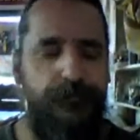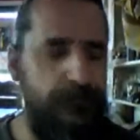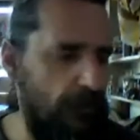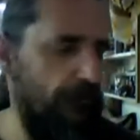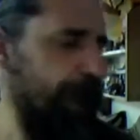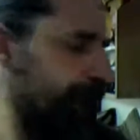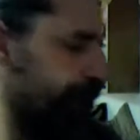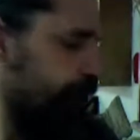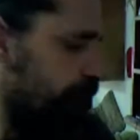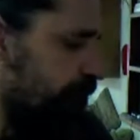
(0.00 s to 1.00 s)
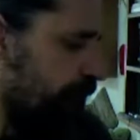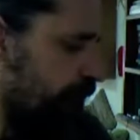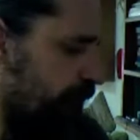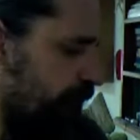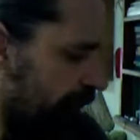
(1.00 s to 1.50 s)
So,
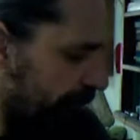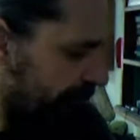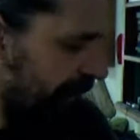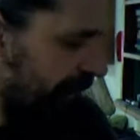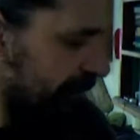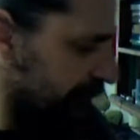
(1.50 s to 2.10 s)
that